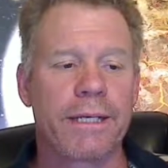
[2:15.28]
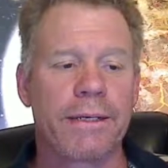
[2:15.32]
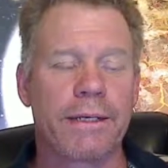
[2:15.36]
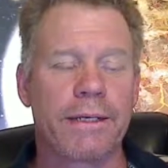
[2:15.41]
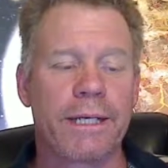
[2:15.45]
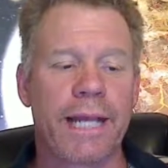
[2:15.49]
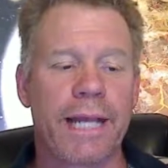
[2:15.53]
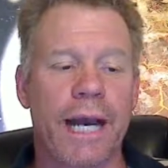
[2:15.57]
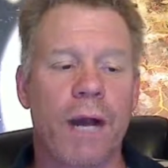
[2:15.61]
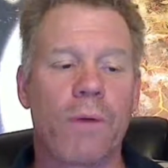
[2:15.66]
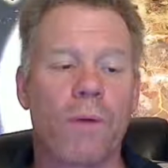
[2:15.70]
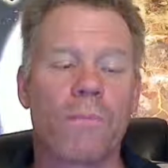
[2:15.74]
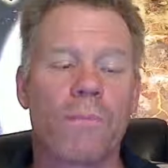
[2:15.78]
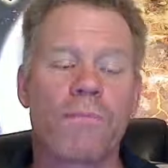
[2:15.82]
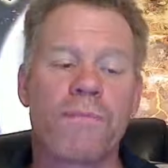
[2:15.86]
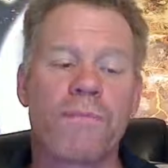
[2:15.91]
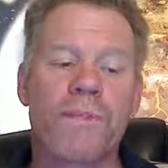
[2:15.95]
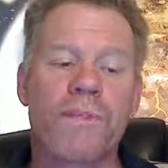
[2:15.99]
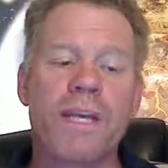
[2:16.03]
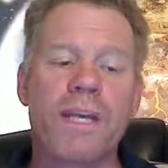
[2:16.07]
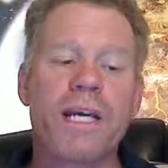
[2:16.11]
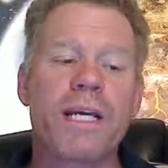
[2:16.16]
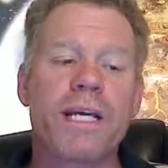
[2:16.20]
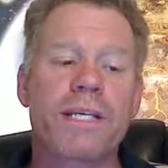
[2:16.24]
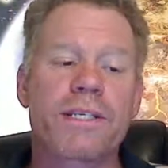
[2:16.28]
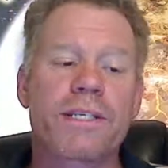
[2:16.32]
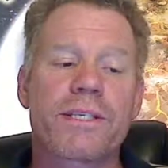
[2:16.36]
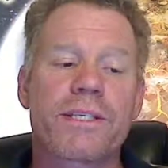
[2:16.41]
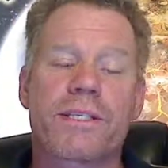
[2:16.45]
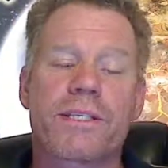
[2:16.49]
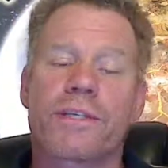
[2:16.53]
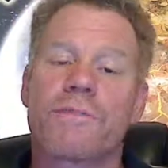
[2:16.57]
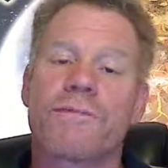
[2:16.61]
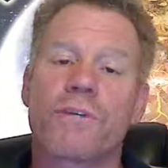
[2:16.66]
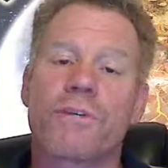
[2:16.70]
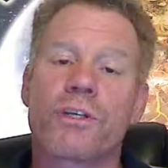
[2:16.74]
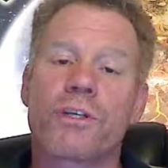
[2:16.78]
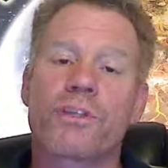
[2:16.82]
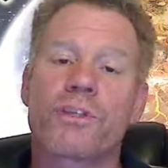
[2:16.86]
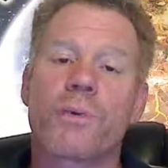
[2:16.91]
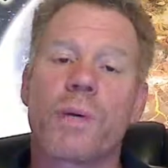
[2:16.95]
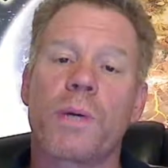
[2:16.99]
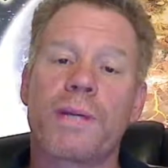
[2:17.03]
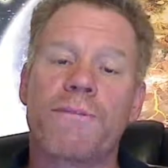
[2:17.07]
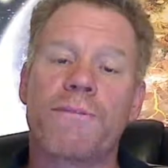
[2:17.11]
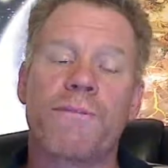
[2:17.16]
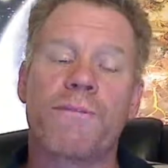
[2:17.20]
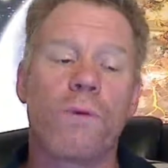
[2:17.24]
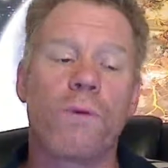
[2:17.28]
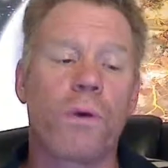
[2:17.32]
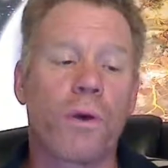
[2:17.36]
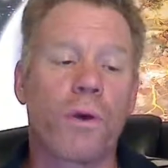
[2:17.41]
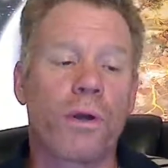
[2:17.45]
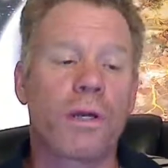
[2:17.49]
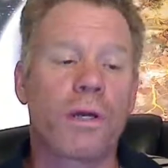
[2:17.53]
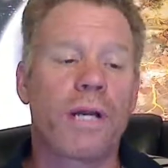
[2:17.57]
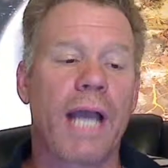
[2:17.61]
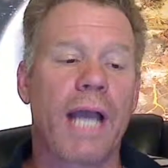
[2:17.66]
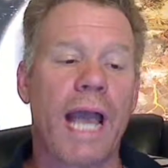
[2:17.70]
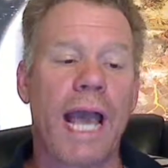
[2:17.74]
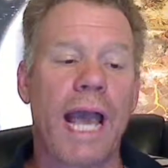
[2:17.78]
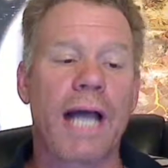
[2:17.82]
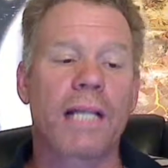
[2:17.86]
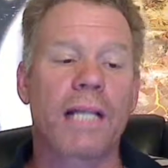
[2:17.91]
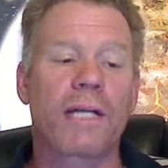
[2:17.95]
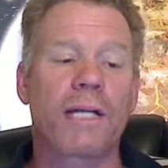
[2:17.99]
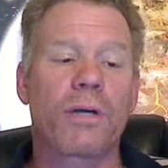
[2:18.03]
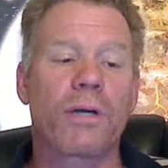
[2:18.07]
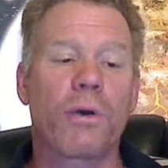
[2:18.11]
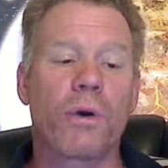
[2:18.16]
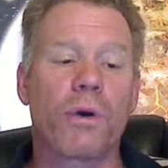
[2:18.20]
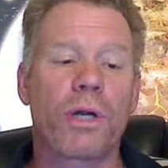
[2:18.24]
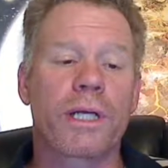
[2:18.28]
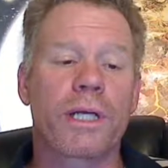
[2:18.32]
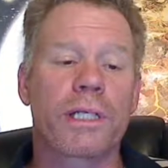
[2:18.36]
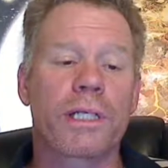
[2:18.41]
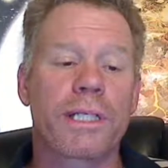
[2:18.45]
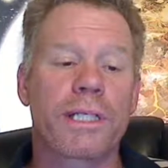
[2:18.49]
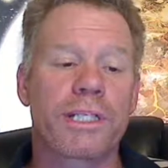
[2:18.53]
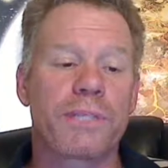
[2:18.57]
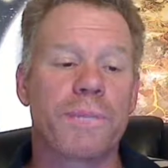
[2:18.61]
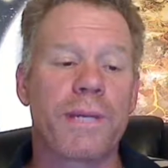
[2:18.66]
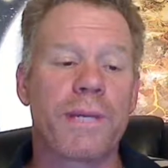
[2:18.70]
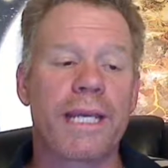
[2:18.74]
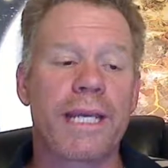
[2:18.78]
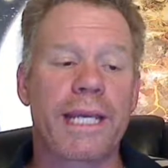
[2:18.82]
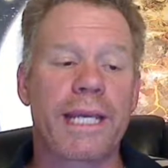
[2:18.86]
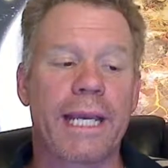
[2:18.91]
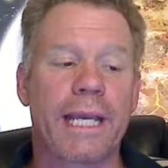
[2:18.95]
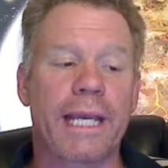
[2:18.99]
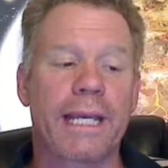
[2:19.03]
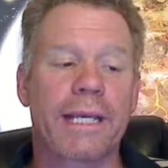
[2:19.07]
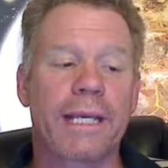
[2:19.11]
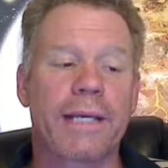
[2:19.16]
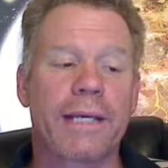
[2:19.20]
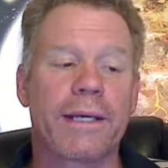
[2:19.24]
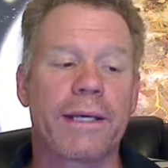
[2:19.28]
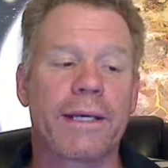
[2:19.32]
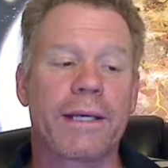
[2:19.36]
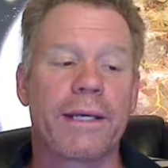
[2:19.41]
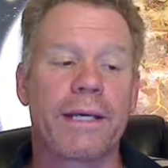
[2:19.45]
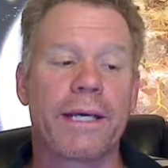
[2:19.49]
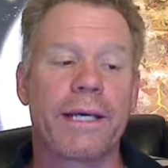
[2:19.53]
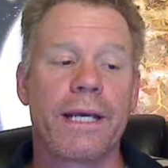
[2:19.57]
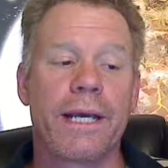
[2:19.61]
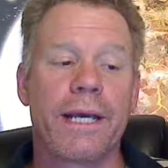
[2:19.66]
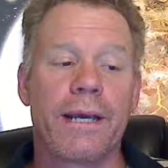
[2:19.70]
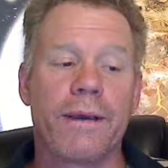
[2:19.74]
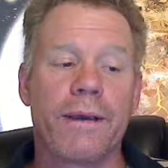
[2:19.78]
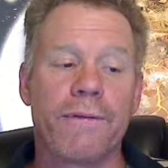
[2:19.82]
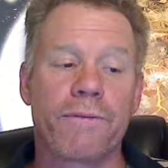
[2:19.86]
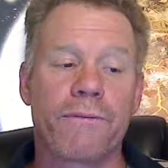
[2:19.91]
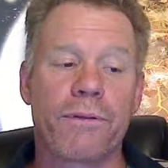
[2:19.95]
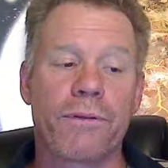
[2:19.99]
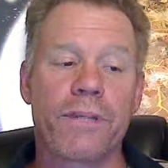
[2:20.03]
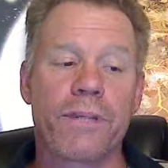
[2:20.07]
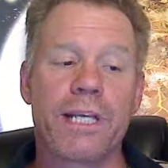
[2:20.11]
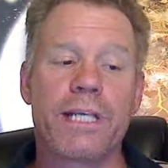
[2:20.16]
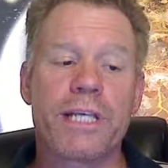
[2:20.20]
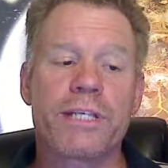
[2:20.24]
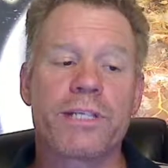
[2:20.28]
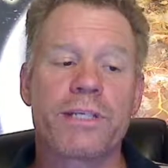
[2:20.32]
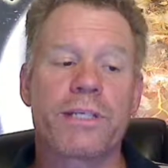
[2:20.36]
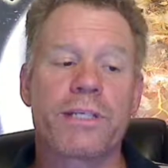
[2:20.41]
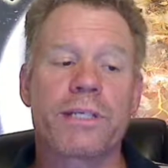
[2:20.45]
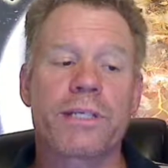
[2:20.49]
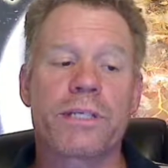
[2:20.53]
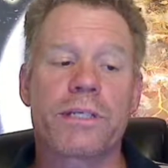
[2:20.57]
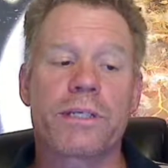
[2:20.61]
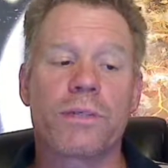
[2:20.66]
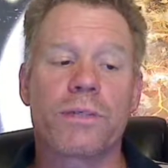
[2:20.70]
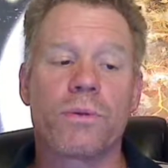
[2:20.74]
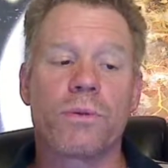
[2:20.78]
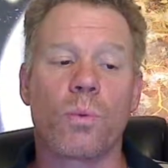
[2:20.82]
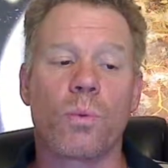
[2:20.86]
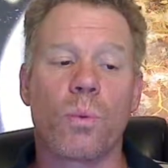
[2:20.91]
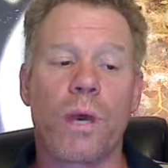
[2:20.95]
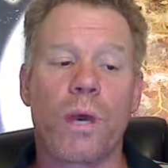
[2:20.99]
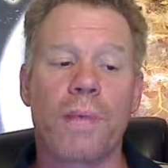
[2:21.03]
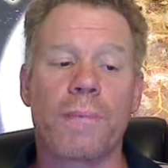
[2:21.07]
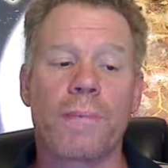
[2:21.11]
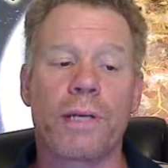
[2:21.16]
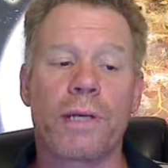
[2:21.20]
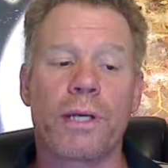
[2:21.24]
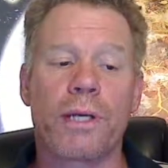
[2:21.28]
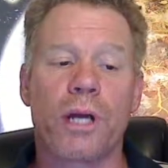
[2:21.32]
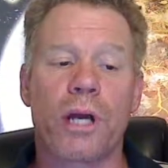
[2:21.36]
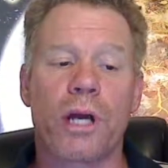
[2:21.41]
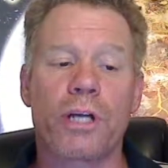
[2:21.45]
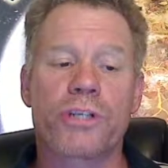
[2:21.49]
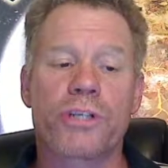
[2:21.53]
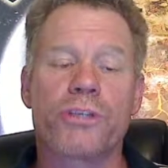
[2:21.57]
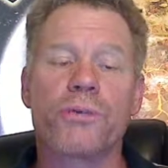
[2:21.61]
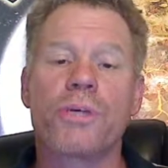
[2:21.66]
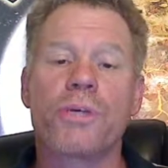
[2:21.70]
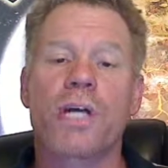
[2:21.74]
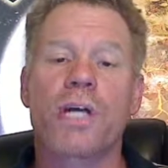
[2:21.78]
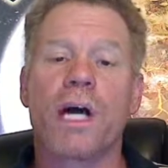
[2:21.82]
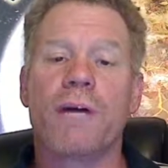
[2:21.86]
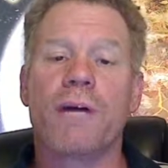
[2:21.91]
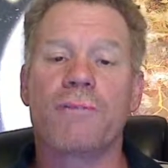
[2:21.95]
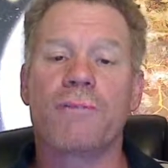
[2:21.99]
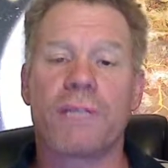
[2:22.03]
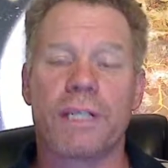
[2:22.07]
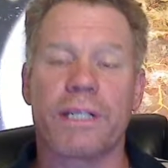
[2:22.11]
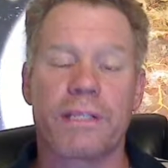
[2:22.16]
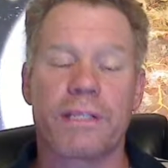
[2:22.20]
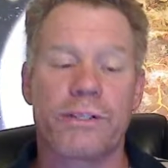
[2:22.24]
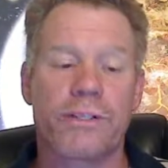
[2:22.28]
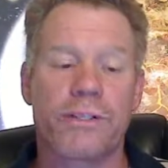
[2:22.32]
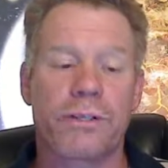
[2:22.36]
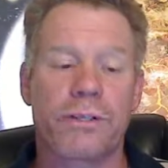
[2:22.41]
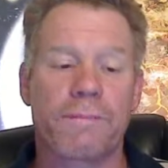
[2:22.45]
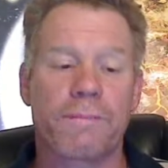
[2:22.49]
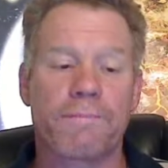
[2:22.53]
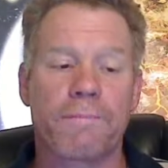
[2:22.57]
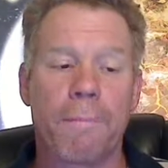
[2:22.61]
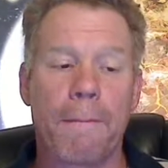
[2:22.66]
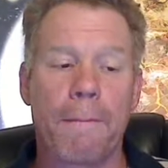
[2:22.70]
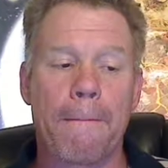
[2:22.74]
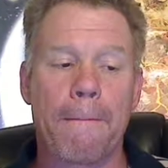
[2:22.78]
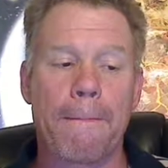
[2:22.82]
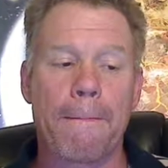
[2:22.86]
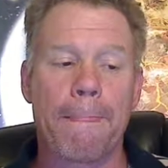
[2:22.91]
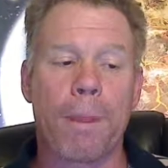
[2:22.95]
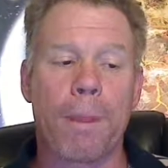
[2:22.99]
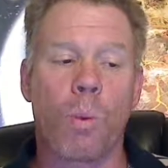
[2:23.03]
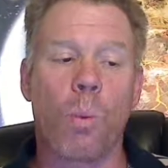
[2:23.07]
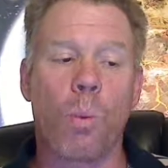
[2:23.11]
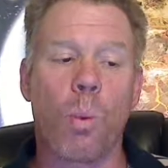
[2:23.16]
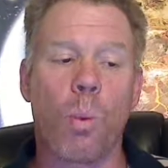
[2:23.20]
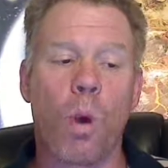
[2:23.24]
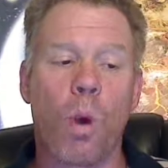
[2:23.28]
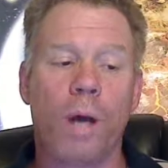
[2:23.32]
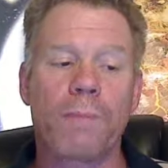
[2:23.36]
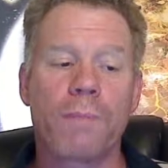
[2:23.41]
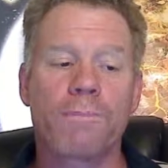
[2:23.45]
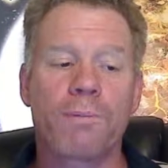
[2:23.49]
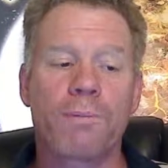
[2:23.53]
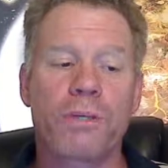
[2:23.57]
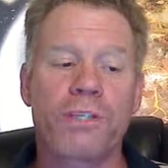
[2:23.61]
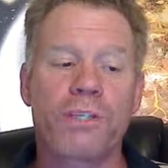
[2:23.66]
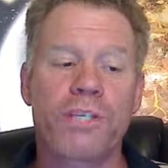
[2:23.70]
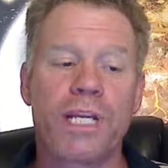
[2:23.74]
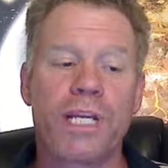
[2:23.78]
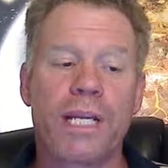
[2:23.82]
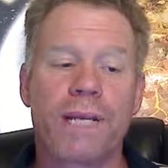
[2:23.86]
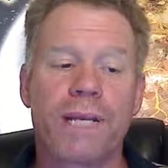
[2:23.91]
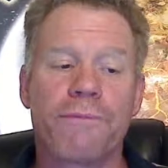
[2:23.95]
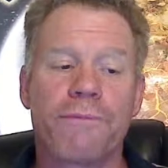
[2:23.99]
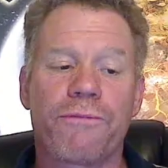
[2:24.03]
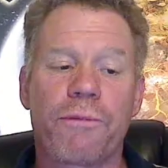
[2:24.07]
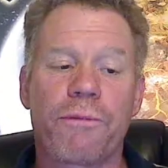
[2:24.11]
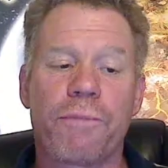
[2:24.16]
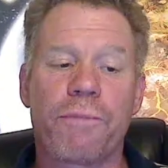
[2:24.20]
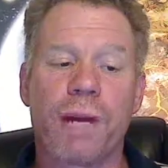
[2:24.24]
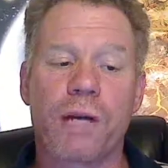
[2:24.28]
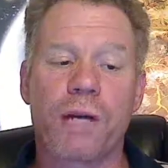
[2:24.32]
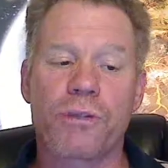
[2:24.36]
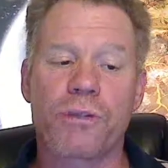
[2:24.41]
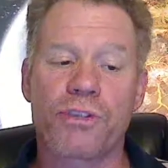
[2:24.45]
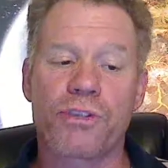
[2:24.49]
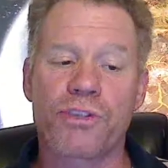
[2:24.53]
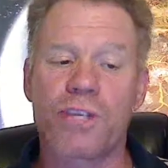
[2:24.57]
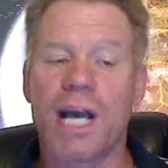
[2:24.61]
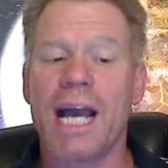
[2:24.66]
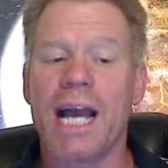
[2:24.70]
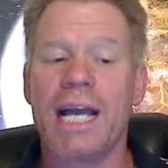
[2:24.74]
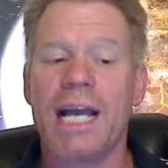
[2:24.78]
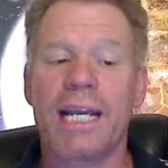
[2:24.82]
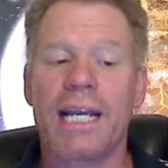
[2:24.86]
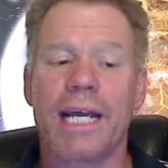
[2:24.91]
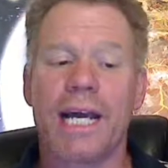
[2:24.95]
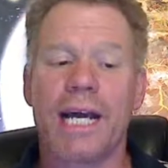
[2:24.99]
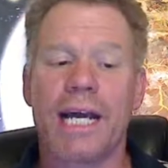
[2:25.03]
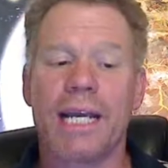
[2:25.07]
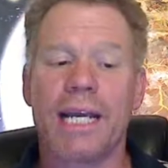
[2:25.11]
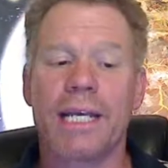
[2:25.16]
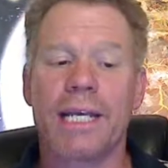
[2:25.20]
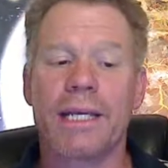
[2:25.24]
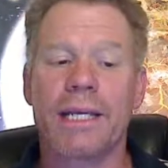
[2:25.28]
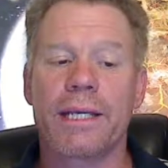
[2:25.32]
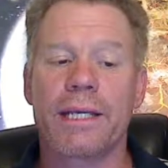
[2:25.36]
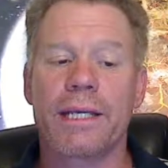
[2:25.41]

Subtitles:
Now this, verse 24, allegorically speaking, for these women are two covenants, one proceeding from Mount Sinai,